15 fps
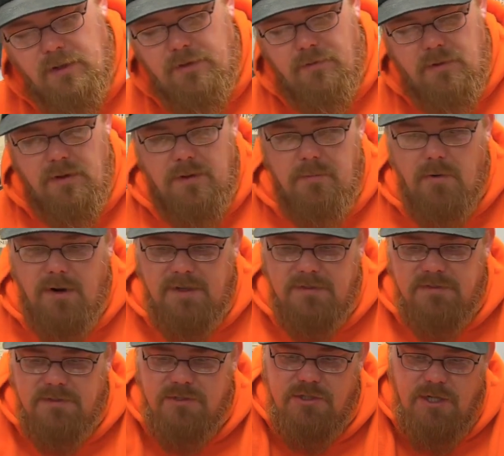really
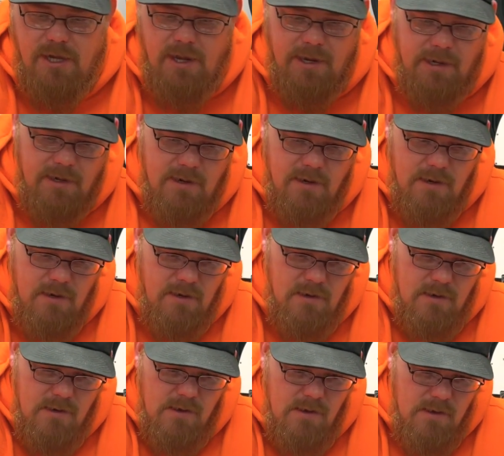brings the shine.
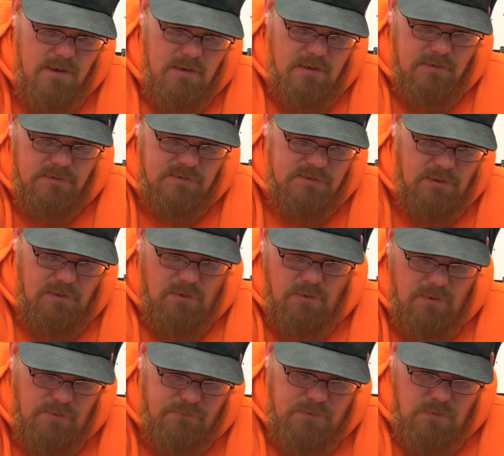So
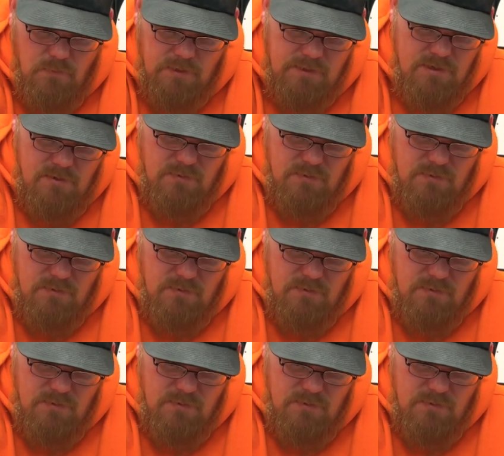if you want to do